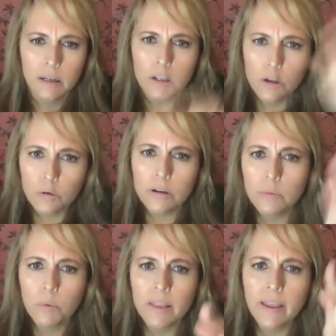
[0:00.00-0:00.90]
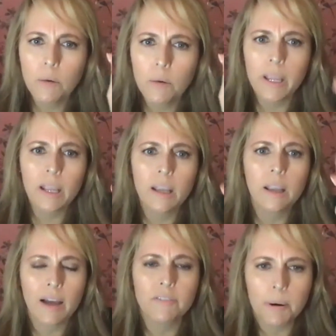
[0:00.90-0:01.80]
You're the one that we
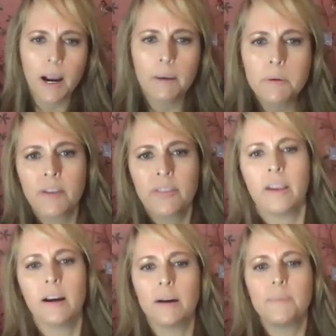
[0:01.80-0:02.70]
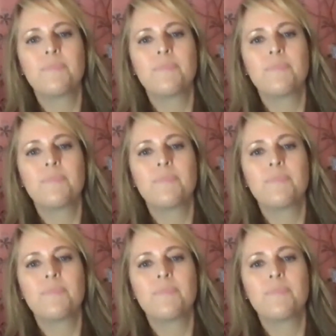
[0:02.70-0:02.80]
have the problem with here.